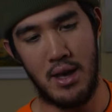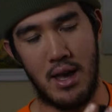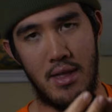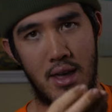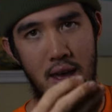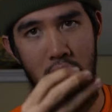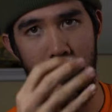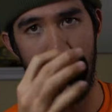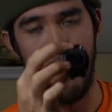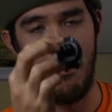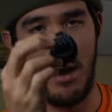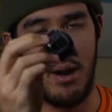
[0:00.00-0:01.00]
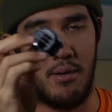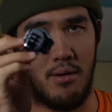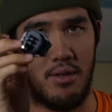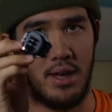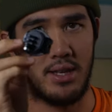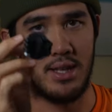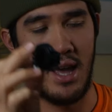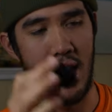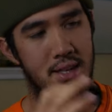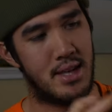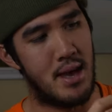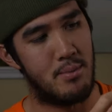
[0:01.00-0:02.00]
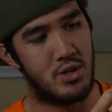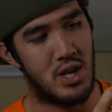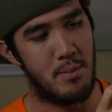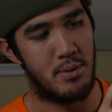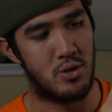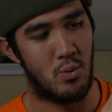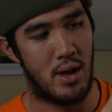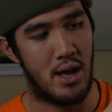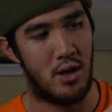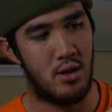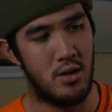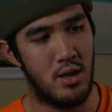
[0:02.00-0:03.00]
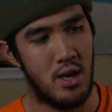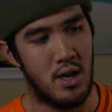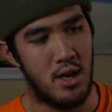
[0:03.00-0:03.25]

and then on the bottom of this it has an M shape as well.